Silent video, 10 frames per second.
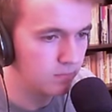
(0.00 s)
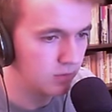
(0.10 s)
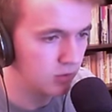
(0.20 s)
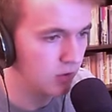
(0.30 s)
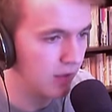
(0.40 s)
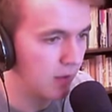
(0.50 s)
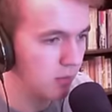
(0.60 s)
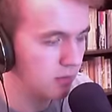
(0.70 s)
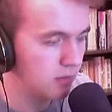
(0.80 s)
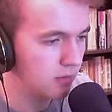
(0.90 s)
Let's try that
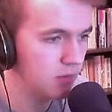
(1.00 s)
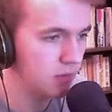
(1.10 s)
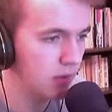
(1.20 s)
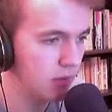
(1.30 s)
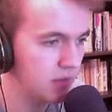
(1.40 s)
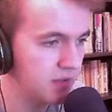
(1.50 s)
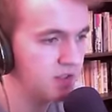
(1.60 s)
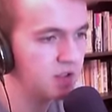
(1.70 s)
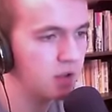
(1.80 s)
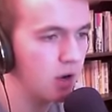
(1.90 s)
one. Okay,
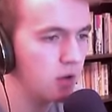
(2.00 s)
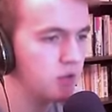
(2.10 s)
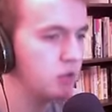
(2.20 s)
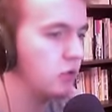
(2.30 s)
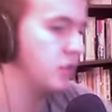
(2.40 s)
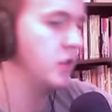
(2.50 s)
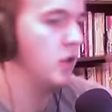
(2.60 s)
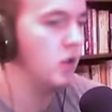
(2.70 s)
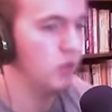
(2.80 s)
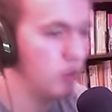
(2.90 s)
city car goes across.
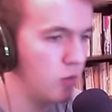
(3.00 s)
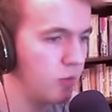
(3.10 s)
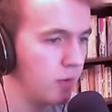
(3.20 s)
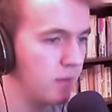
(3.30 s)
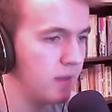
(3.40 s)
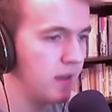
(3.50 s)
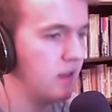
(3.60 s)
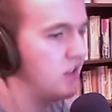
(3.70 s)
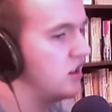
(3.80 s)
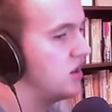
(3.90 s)
No problem there.
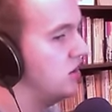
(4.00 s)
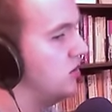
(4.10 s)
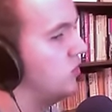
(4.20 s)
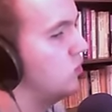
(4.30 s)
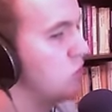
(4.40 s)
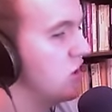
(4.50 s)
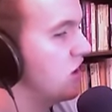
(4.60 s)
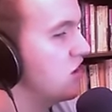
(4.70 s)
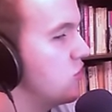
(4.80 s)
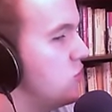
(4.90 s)
Will
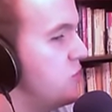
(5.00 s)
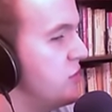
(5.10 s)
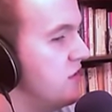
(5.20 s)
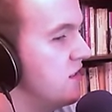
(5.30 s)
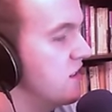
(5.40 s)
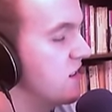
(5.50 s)
it open?